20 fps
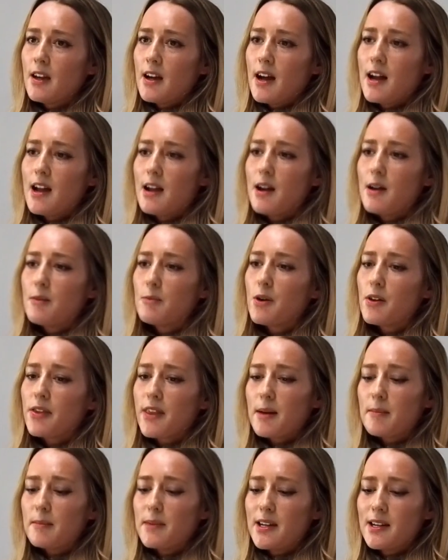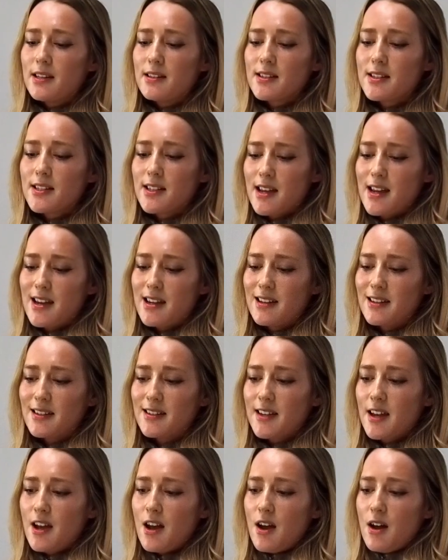and what that means
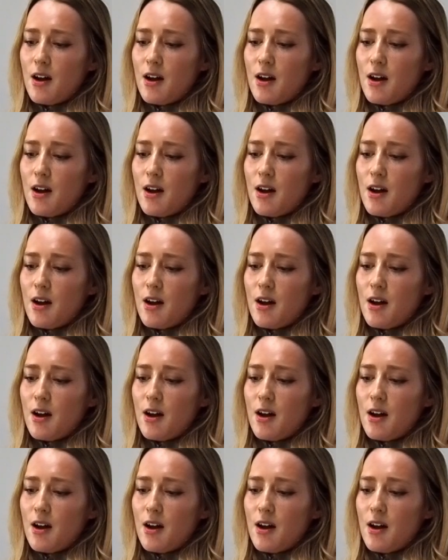is